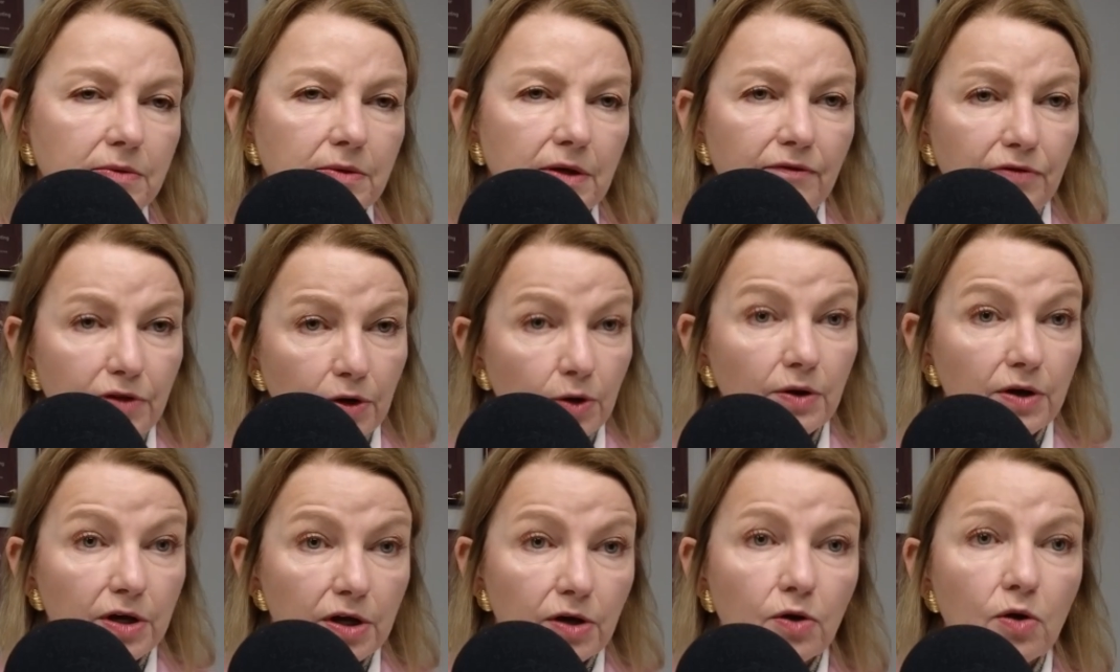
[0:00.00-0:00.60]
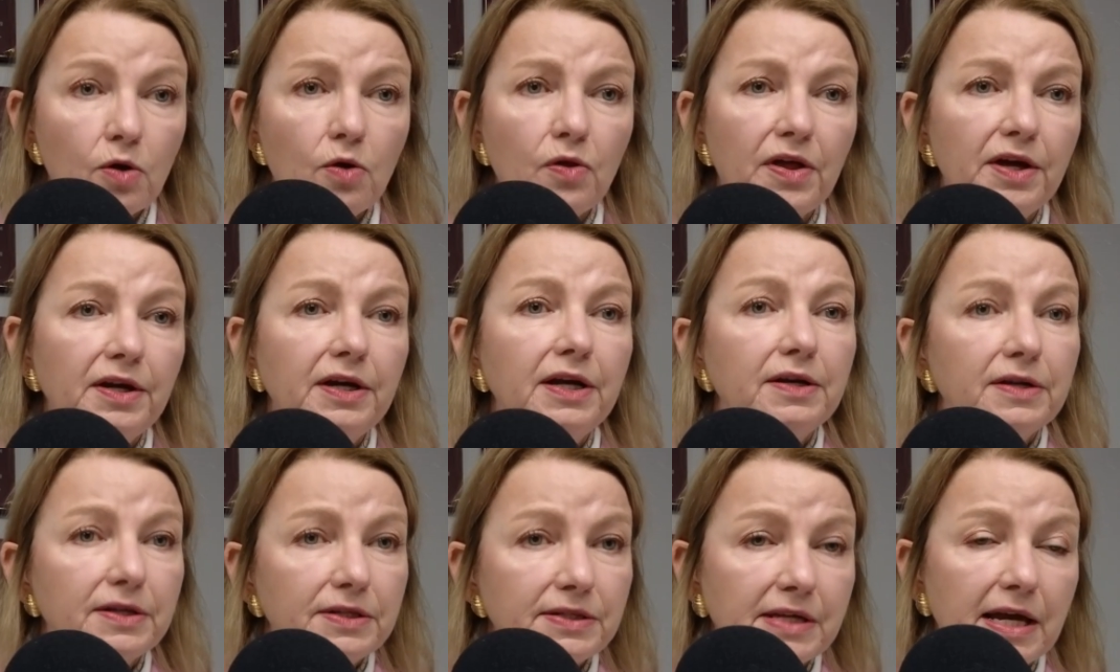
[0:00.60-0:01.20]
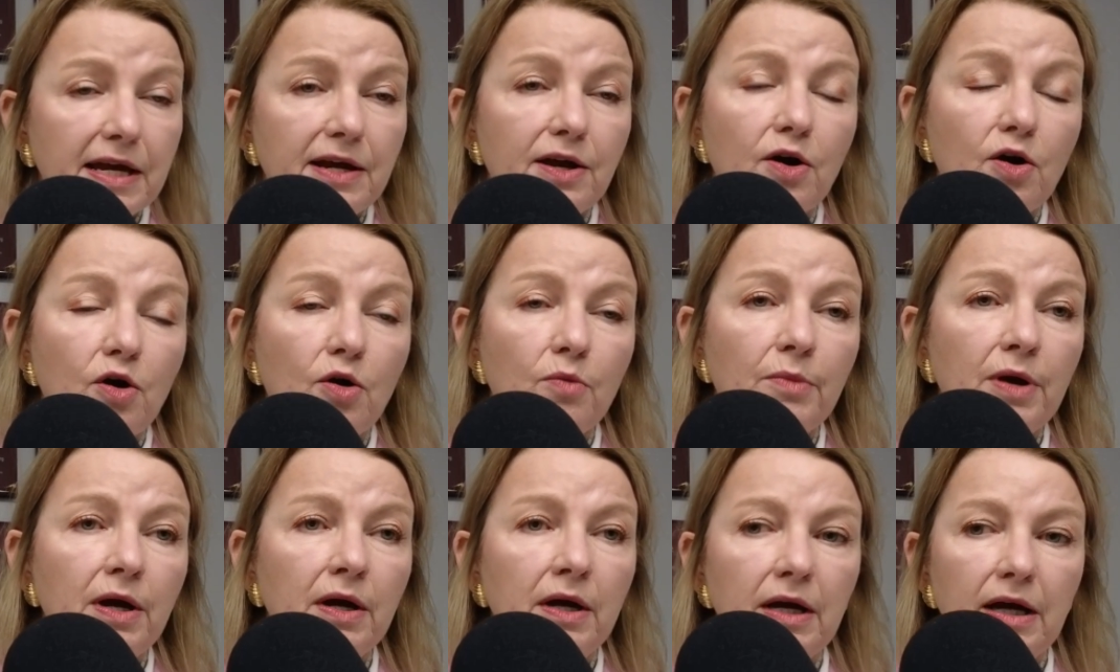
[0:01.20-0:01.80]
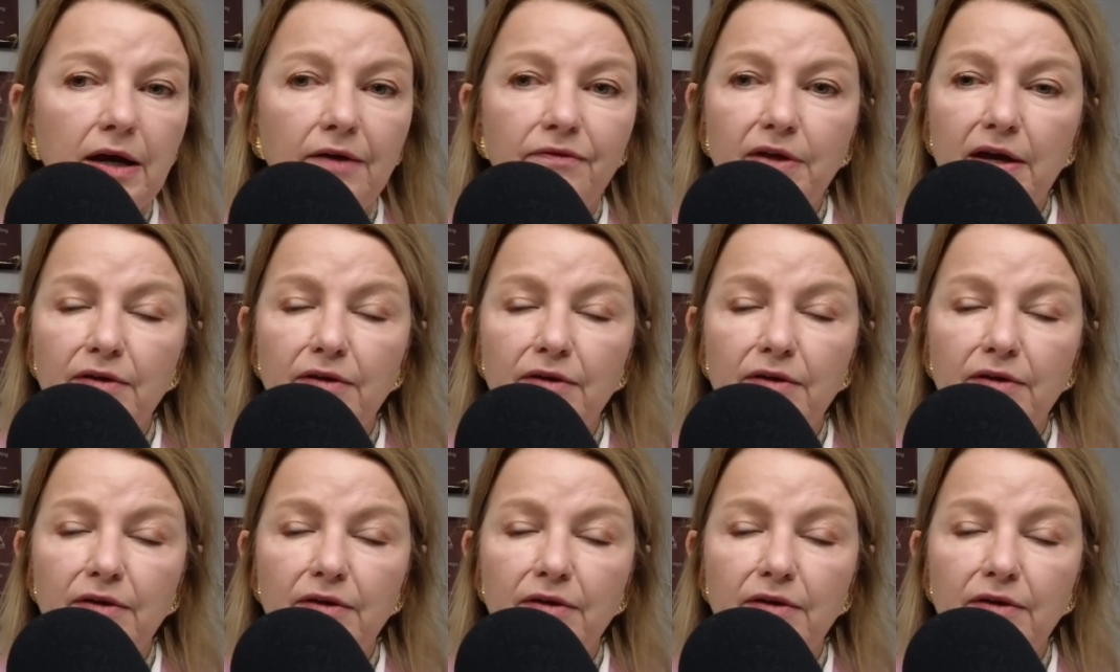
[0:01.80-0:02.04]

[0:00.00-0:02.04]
they're ill, they need to stay home. If they